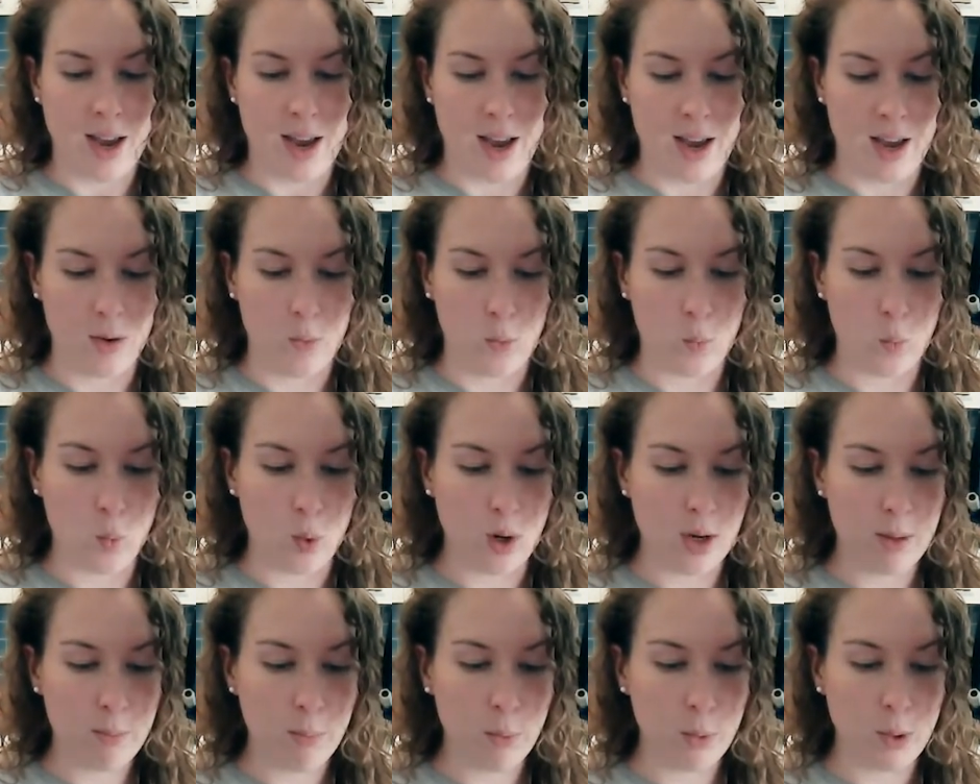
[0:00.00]
and
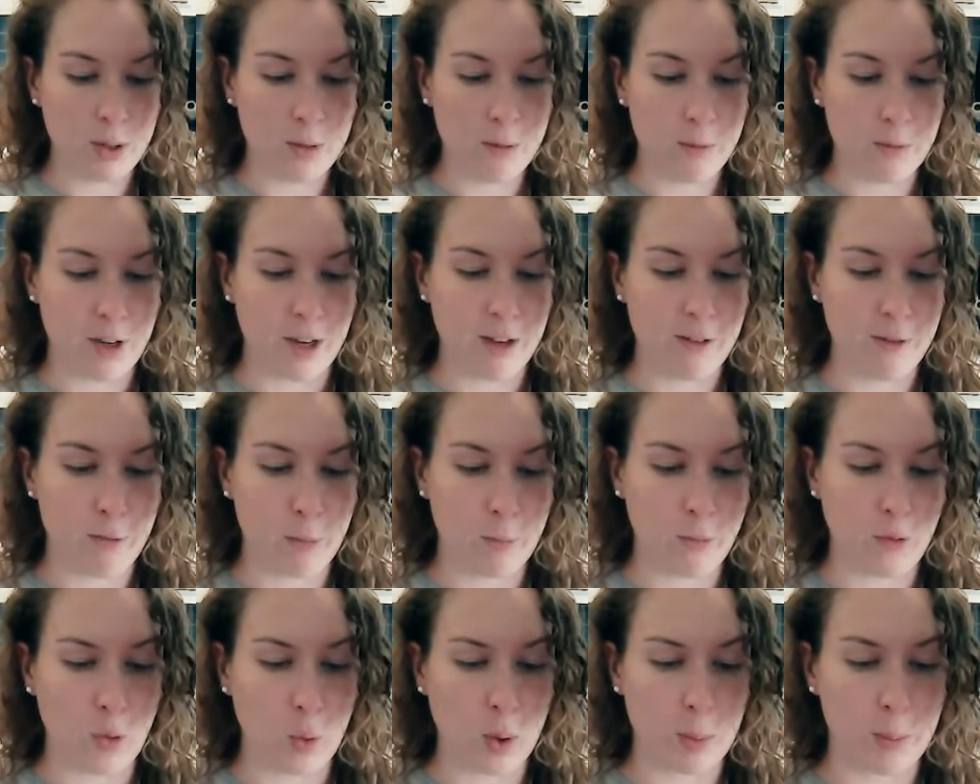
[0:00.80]

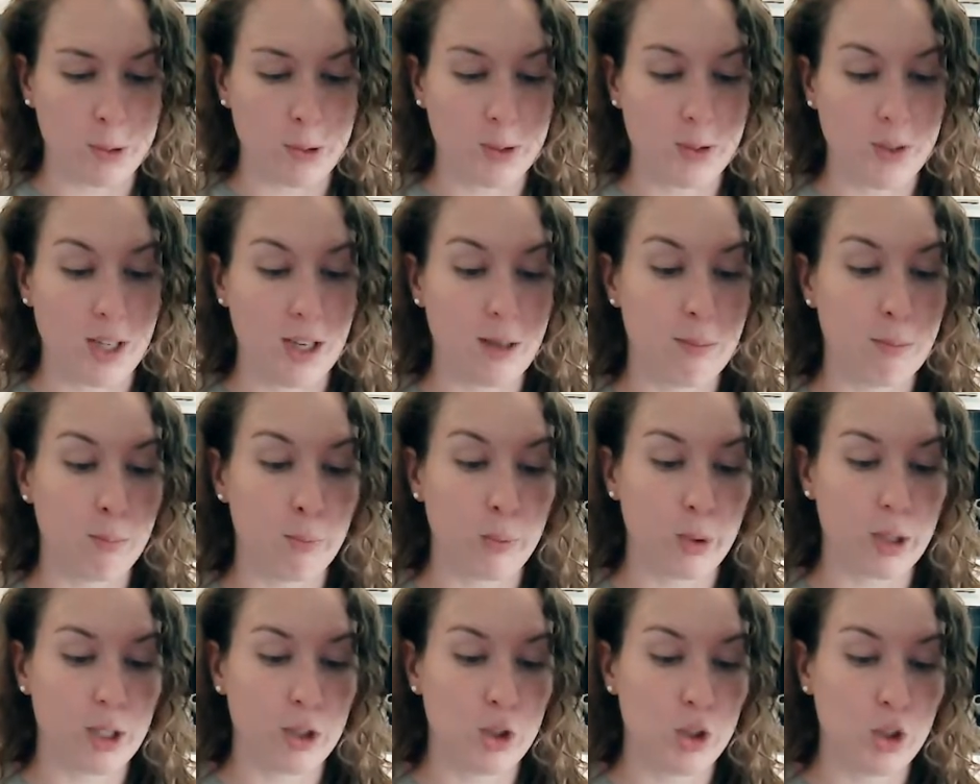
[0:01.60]
1.54%
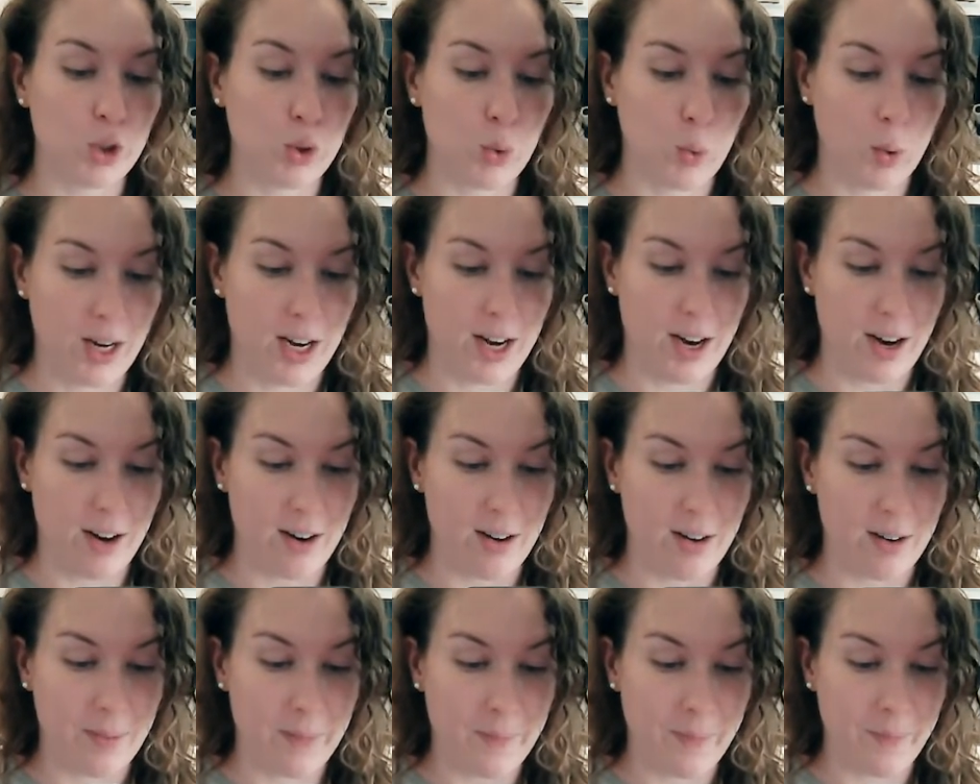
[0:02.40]
British
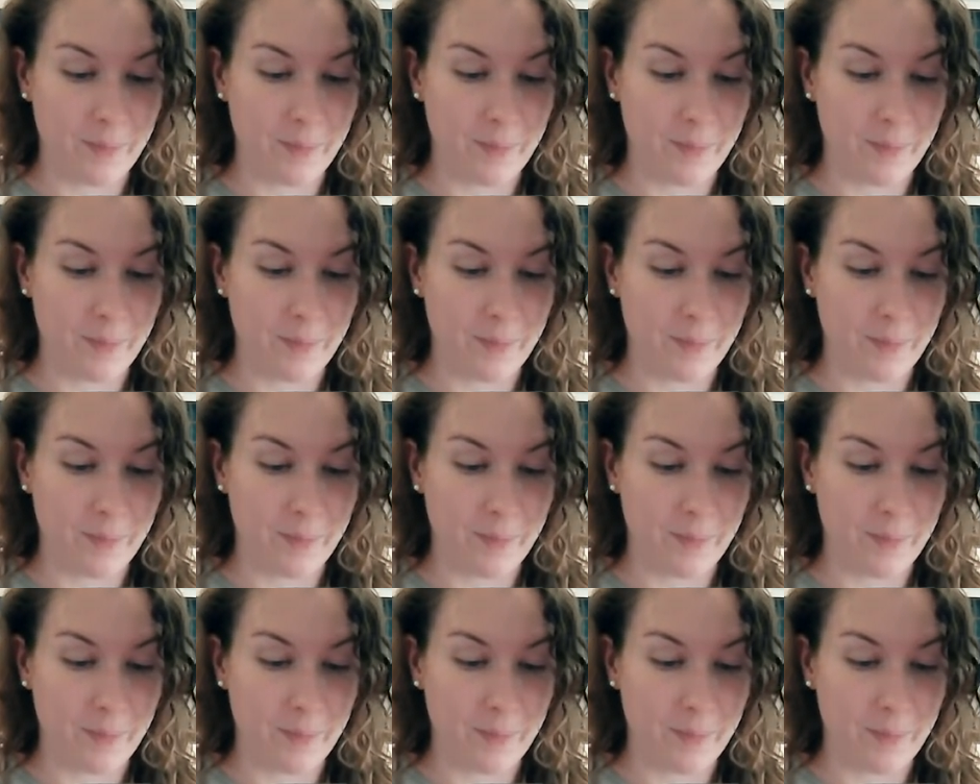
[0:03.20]
Shorthair.